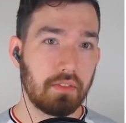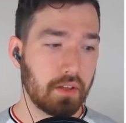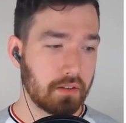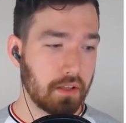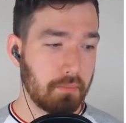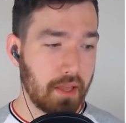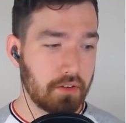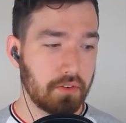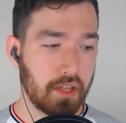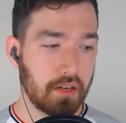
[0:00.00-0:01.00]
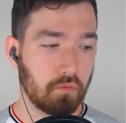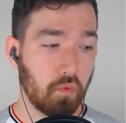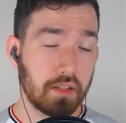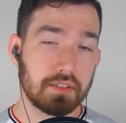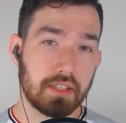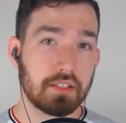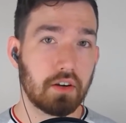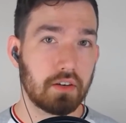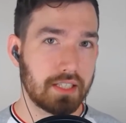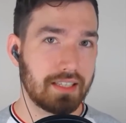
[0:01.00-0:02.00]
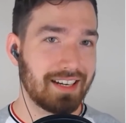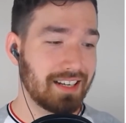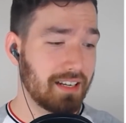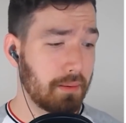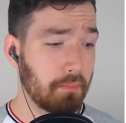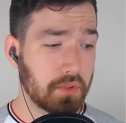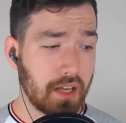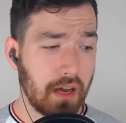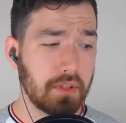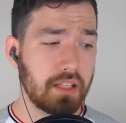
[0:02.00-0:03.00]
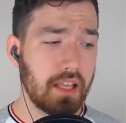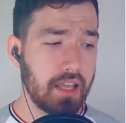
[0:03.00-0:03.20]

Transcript: the commander that runs these cards in the 99 most commonly